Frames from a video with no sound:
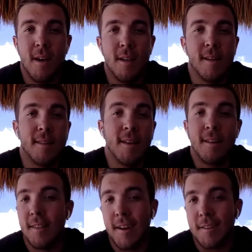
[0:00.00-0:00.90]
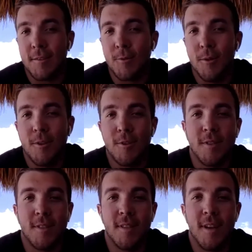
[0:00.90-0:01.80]
It's not that I didn't like the school. It's
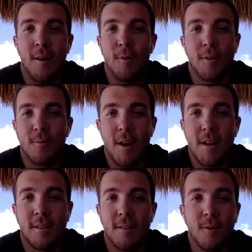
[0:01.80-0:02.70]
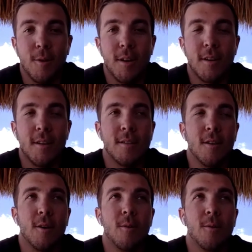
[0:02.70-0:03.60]
just, I wasn't ready to do it.
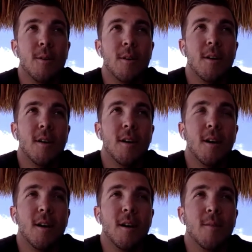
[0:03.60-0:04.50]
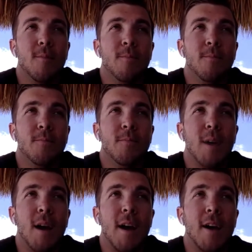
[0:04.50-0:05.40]
So I
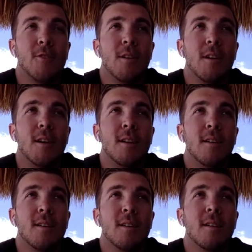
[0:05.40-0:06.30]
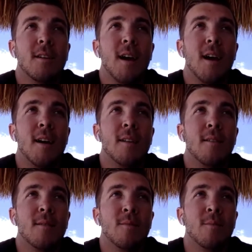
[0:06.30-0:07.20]
actually got
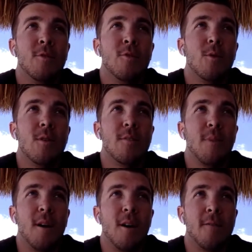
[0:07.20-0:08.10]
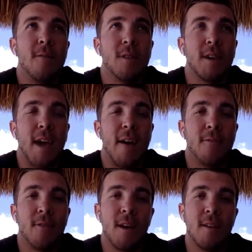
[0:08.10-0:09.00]
majority of my offers like
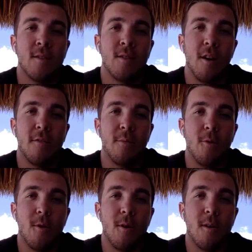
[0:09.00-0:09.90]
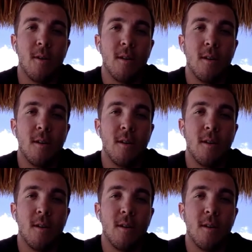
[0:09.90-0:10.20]
after that sophomore,